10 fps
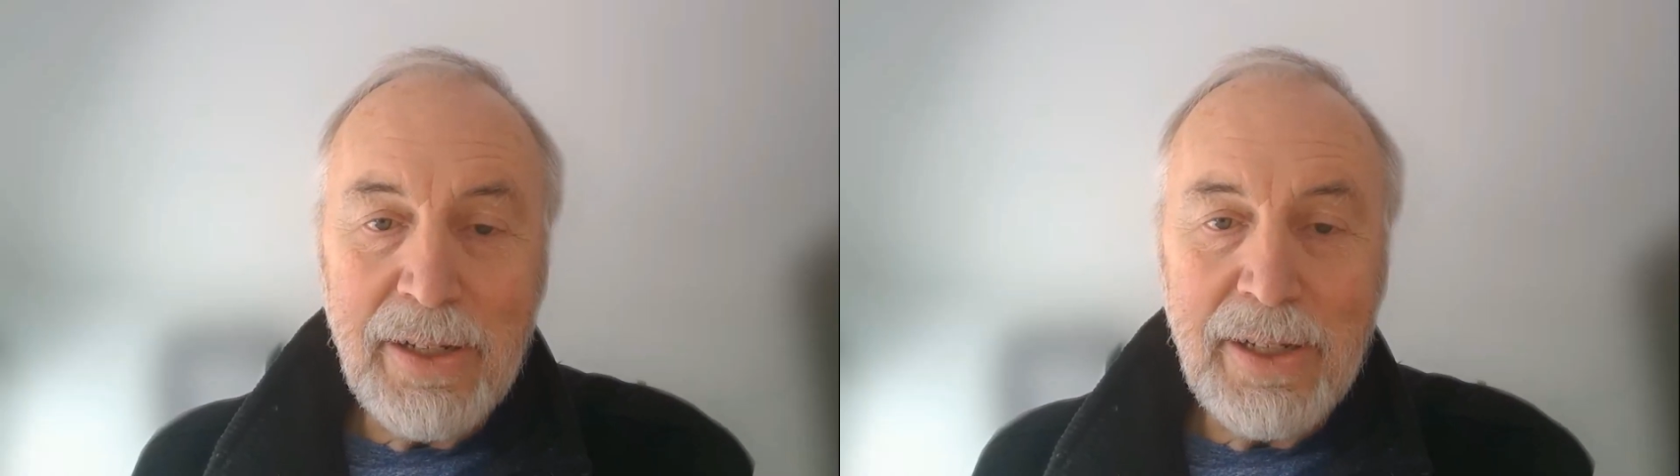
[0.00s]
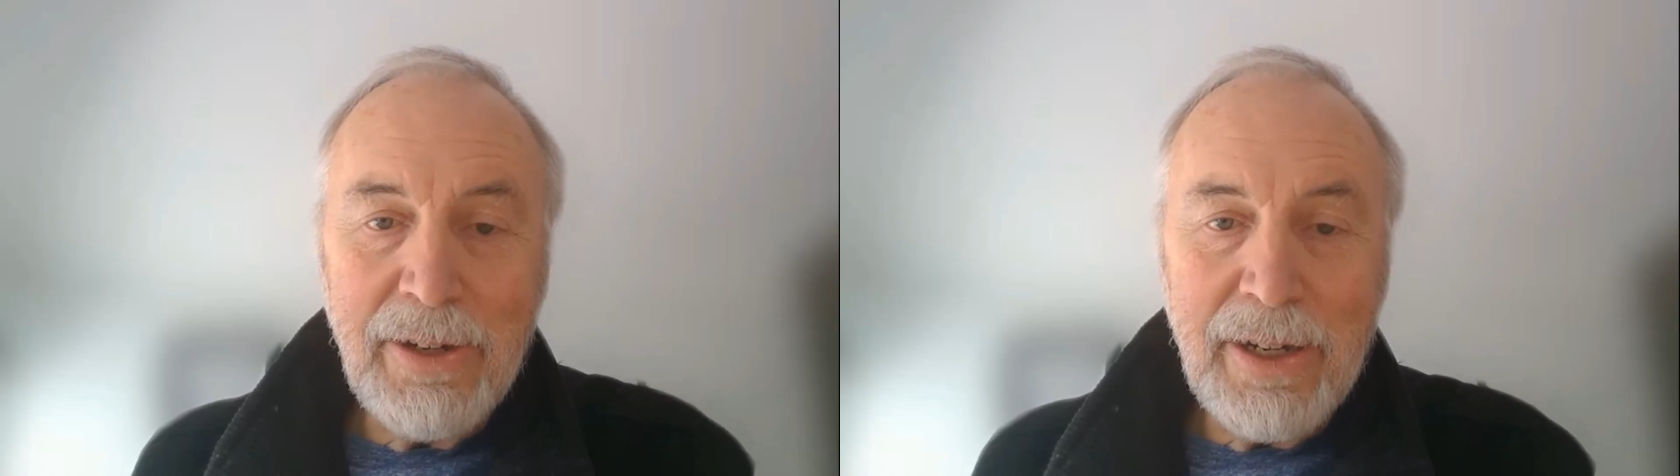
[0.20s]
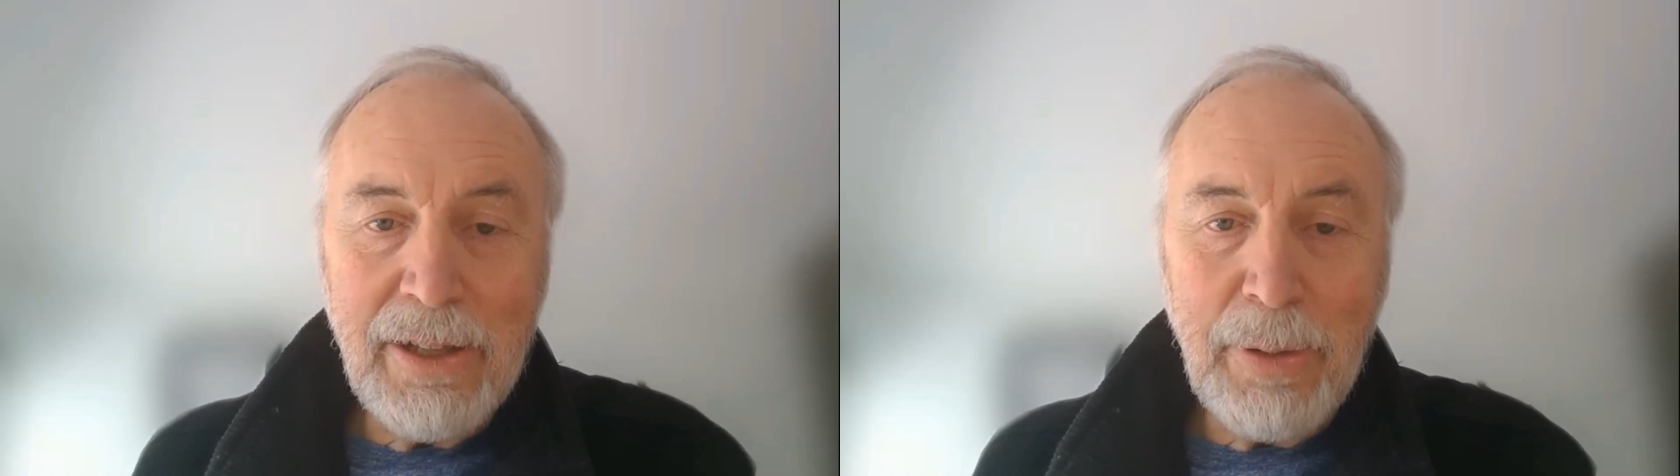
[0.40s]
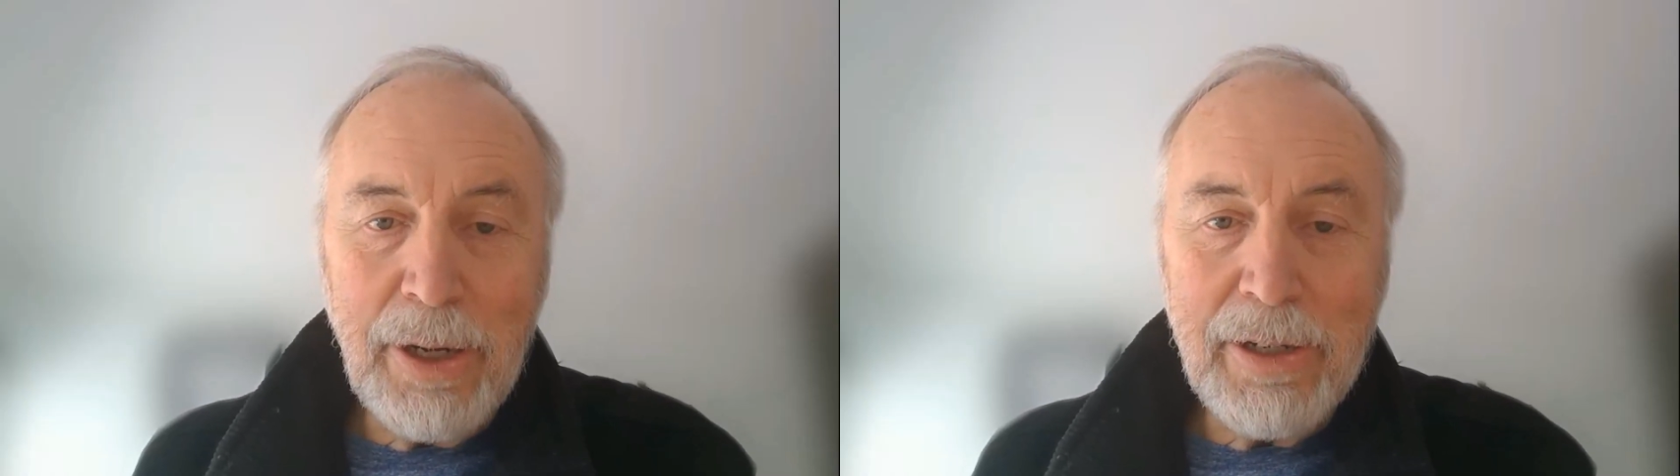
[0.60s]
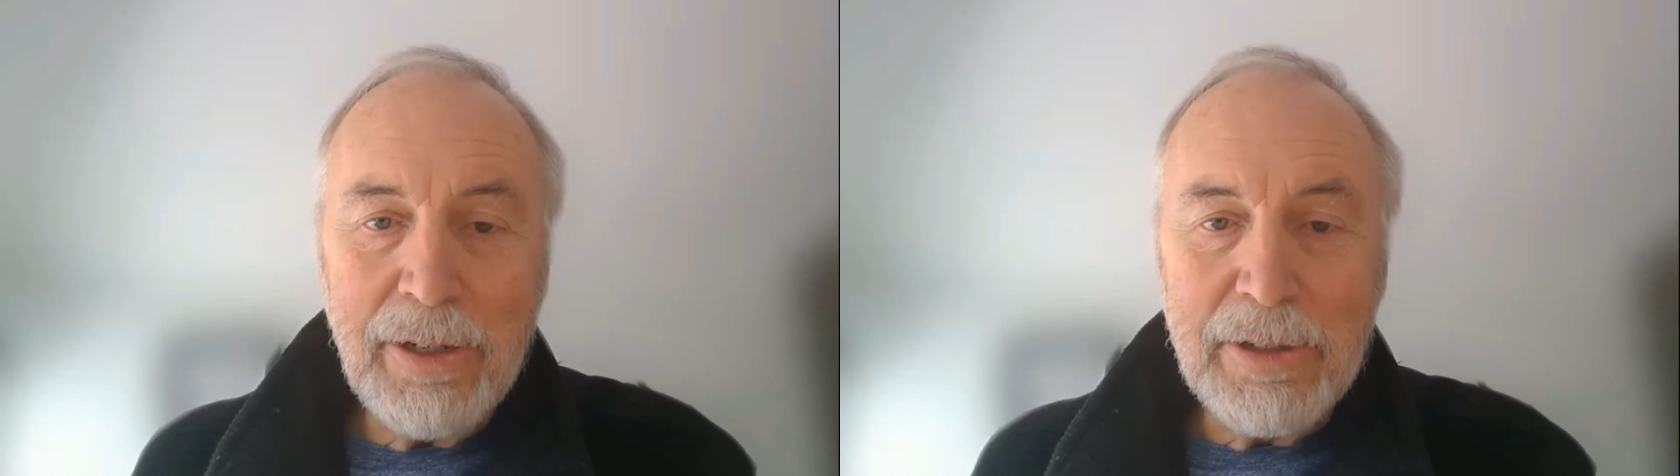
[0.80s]
volunteer at Health
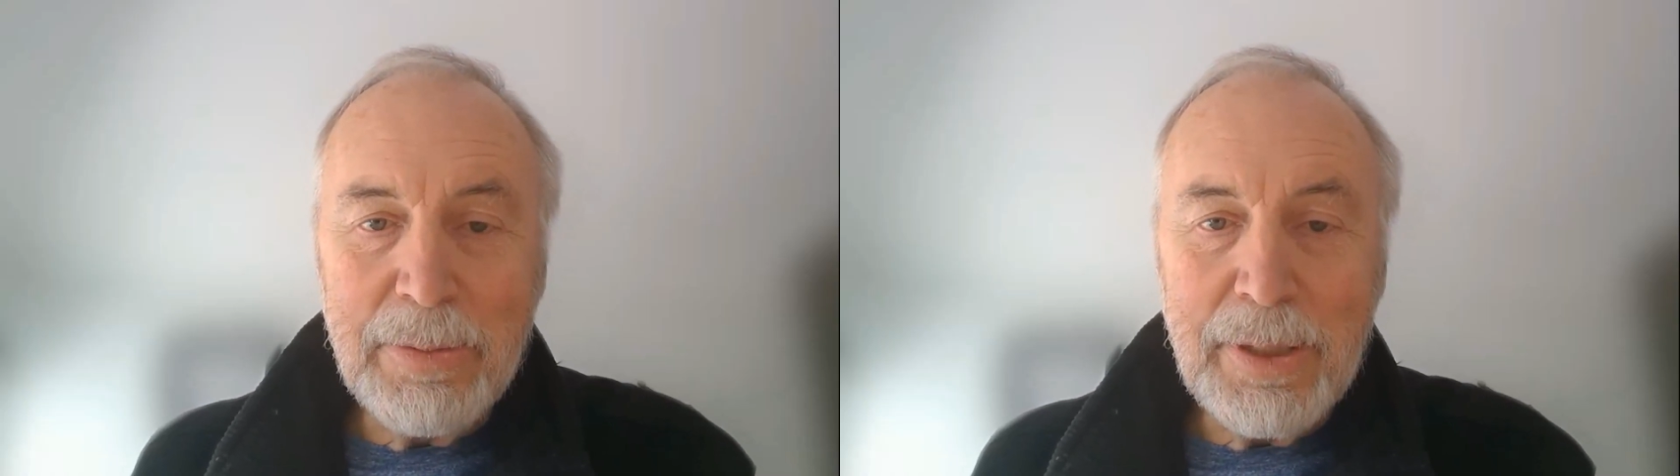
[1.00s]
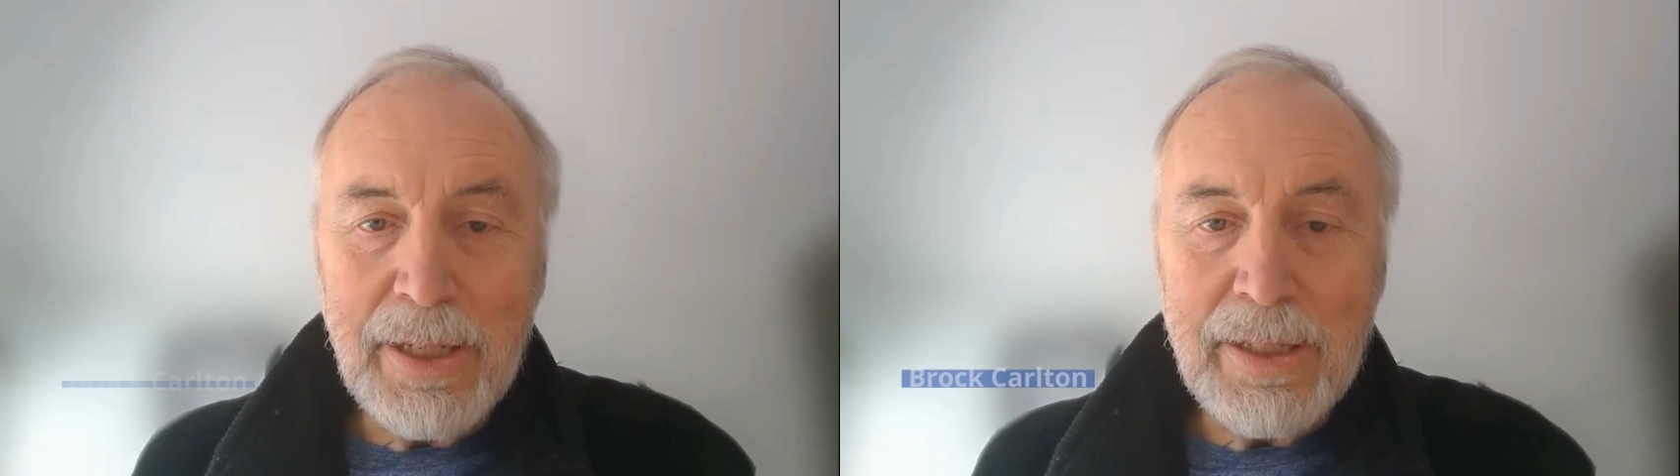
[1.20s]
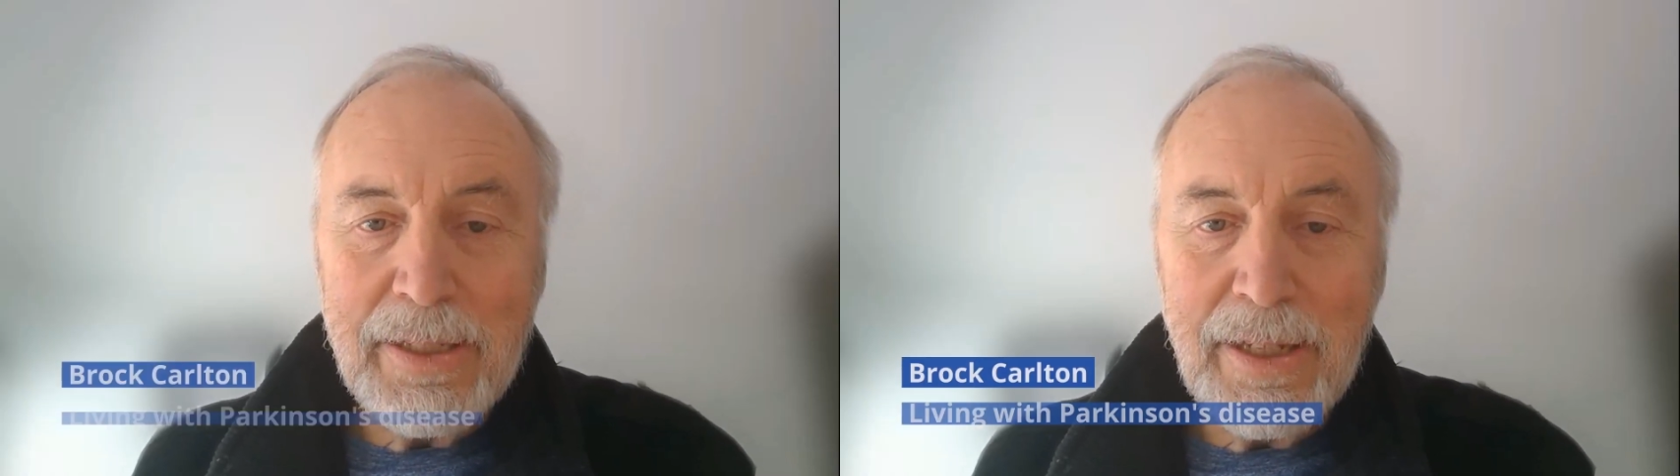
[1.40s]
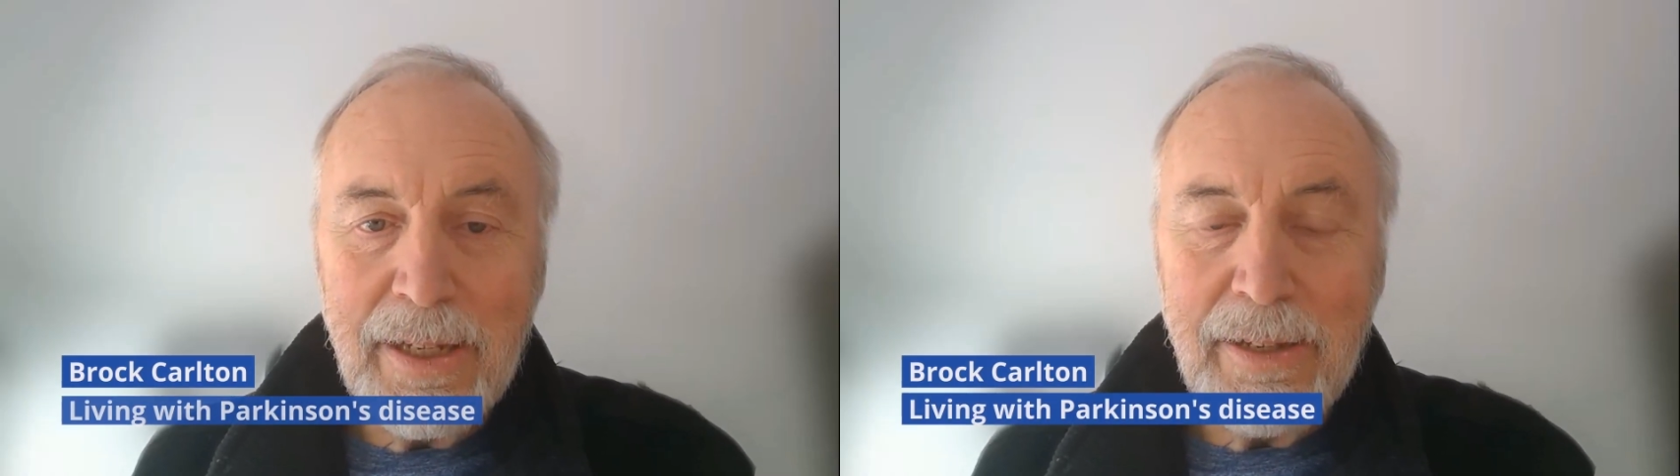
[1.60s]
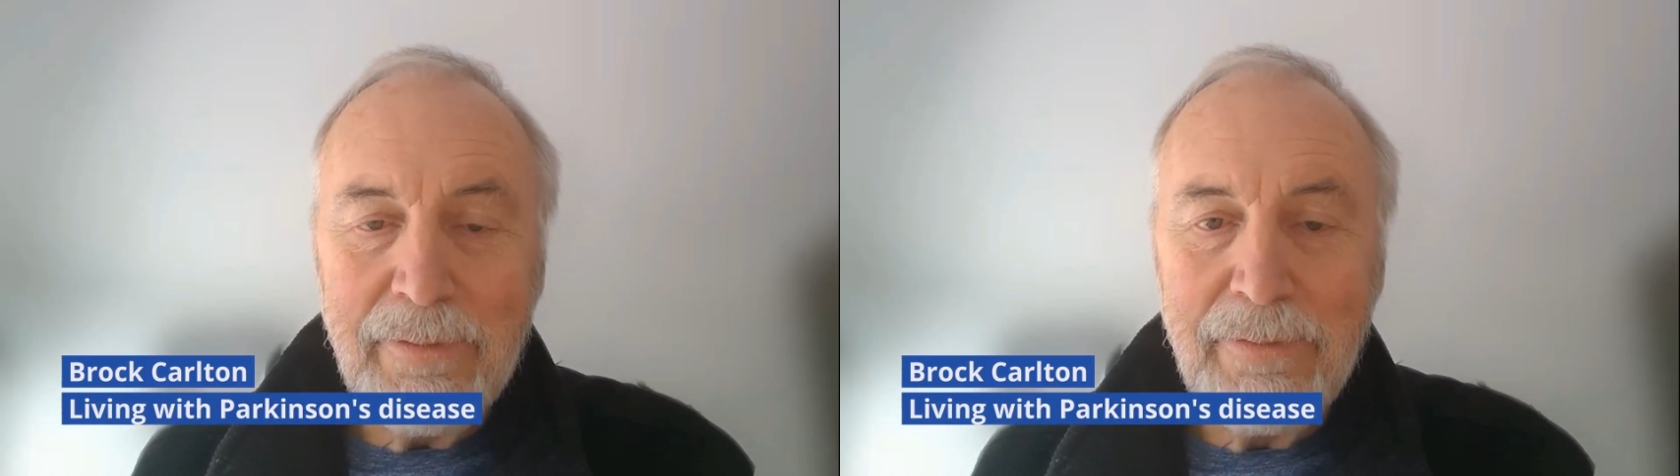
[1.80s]
Partners because I